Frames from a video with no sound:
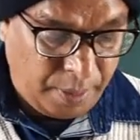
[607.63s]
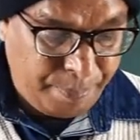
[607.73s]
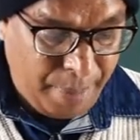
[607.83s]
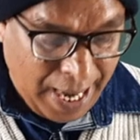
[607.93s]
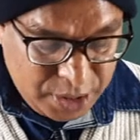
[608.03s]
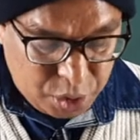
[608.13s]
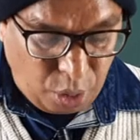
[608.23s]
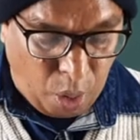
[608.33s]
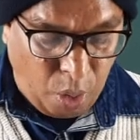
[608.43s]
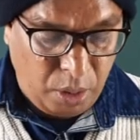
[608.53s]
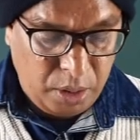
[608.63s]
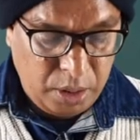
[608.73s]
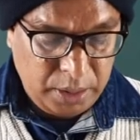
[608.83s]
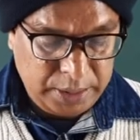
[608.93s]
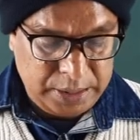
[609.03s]

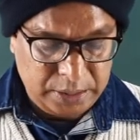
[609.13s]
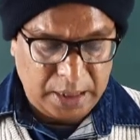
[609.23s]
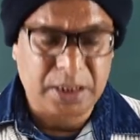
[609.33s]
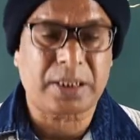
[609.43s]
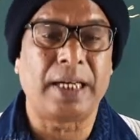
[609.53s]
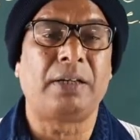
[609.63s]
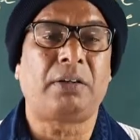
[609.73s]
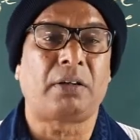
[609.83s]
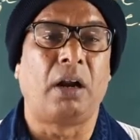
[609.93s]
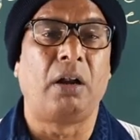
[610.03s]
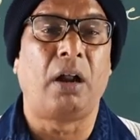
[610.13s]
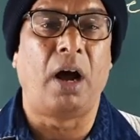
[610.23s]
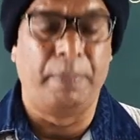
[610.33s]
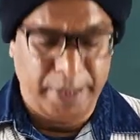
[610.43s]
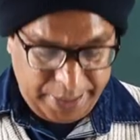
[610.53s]
Masol in the Central
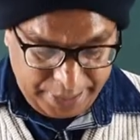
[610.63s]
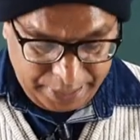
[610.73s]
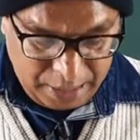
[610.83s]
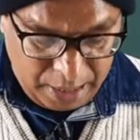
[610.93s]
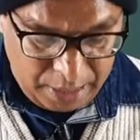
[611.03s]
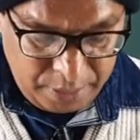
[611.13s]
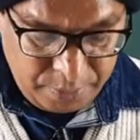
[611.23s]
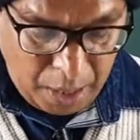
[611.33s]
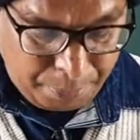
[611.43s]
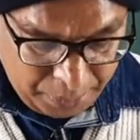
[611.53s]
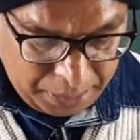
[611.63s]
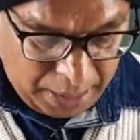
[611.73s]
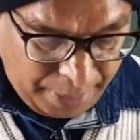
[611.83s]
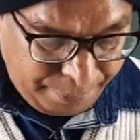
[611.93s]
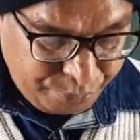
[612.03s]
America,
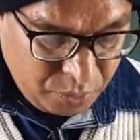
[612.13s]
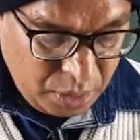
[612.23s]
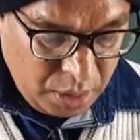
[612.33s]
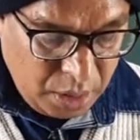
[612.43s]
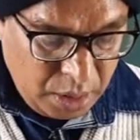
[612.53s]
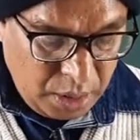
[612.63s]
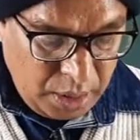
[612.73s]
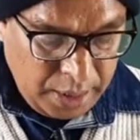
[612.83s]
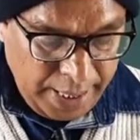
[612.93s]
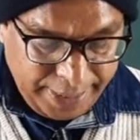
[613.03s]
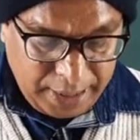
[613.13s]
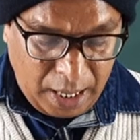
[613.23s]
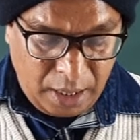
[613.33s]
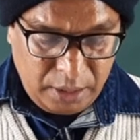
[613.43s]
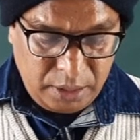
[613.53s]
Africa,
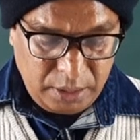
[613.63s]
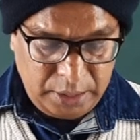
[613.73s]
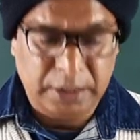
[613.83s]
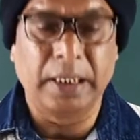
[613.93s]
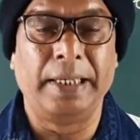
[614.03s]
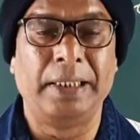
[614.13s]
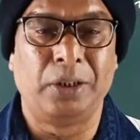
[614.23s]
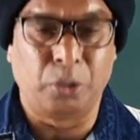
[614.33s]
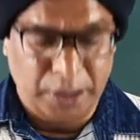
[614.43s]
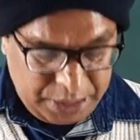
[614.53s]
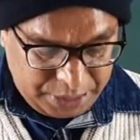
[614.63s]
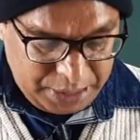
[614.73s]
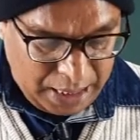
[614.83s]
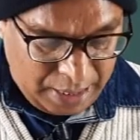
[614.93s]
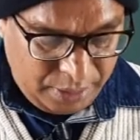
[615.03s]
Ladang in the
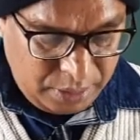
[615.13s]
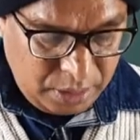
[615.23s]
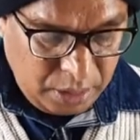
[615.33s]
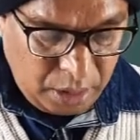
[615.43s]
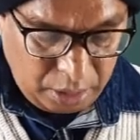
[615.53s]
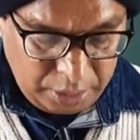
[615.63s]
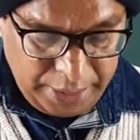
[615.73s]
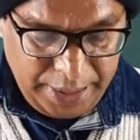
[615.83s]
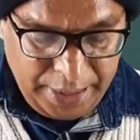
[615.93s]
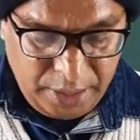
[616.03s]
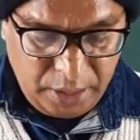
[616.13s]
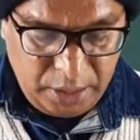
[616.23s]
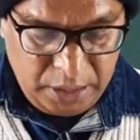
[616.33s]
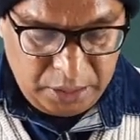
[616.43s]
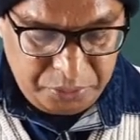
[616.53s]
Indonesia, Ray
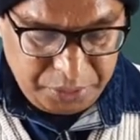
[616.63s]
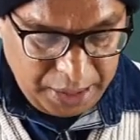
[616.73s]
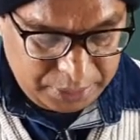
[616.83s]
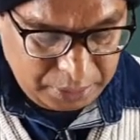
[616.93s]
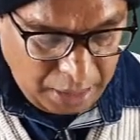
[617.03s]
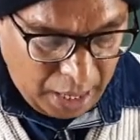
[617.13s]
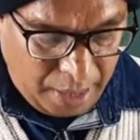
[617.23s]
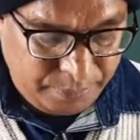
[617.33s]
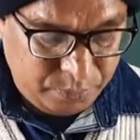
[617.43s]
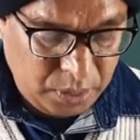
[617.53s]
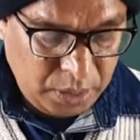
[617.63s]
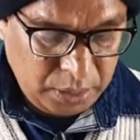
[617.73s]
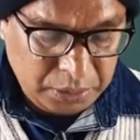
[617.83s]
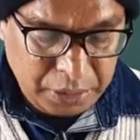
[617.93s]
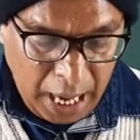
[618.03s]
in Vietnam,
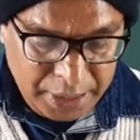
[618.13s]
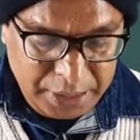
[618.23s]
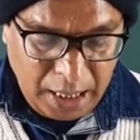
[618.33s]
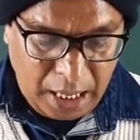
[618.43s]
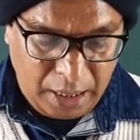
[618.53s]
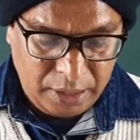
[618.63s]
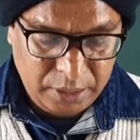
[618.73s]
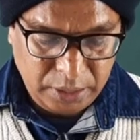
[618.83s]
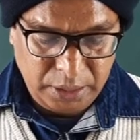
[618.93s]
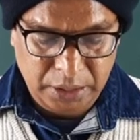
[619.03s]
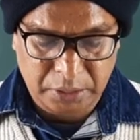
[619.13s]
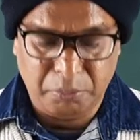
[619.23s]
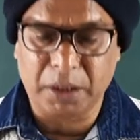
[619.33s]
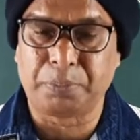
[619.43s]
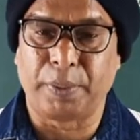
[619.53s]
Dahia in
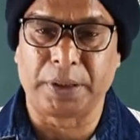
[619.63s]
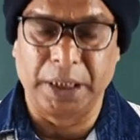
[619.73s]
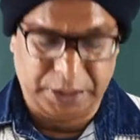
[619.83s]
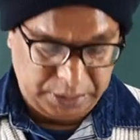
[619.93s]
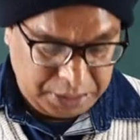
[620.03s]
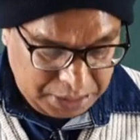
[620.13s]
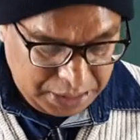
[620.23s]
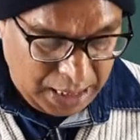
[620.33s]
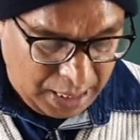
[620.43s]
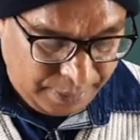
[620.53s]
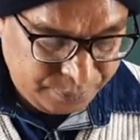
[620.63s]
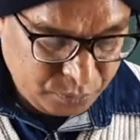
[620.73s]
Madhya Pradesh, India,